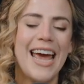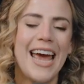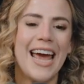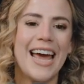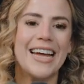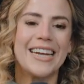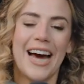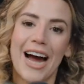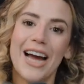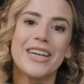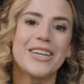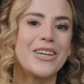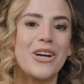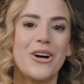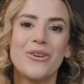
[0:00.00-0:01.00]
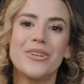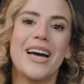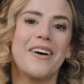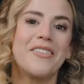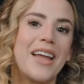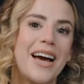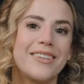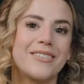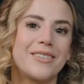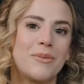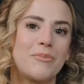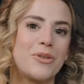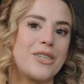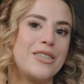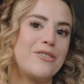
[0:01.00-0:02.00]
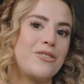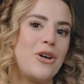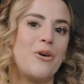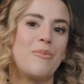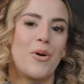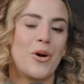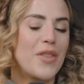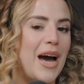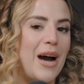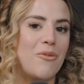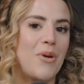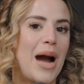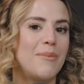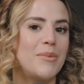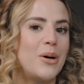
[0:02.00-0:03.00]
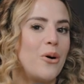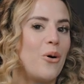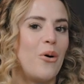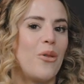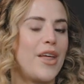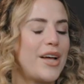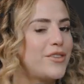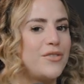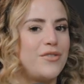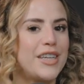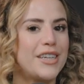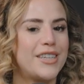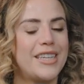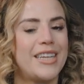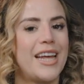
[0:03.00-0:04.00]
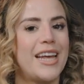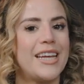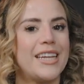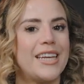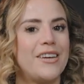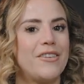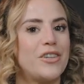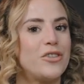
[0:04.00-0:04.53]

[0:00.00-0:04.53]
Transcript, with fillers: And I can go down that slippery slope or that rabbit hole that's very negative.